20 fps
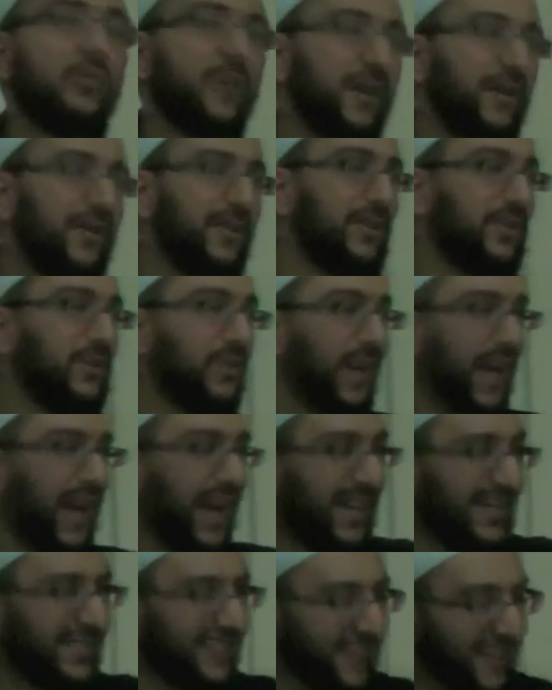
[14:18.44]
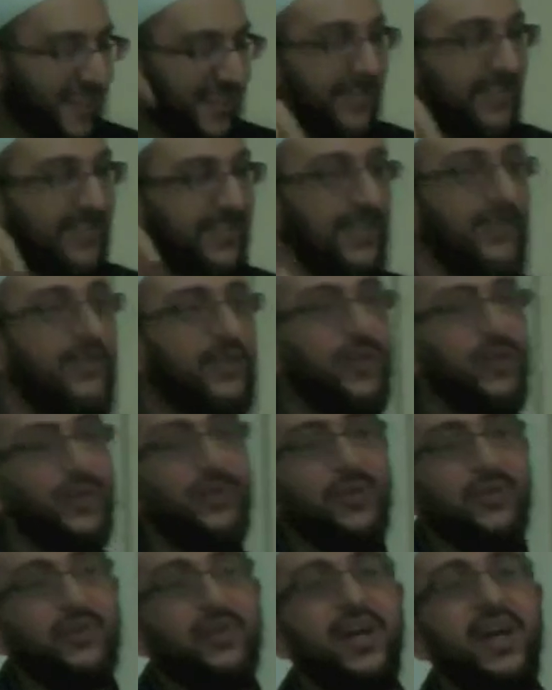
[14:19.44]
one who has less than
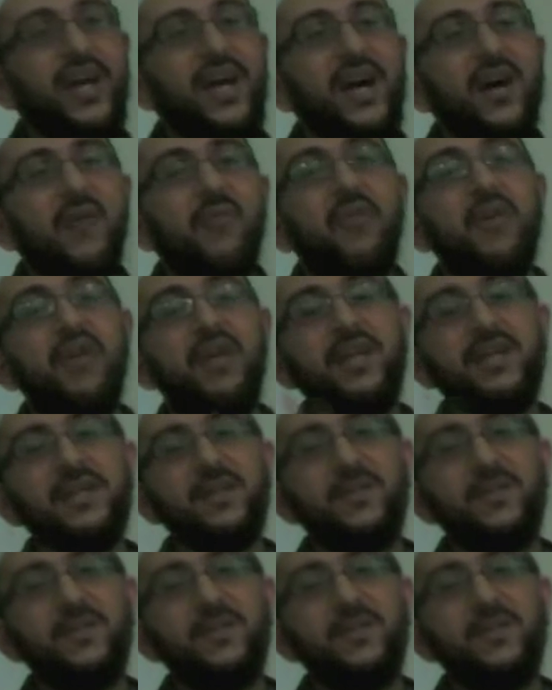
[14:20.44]
you. Not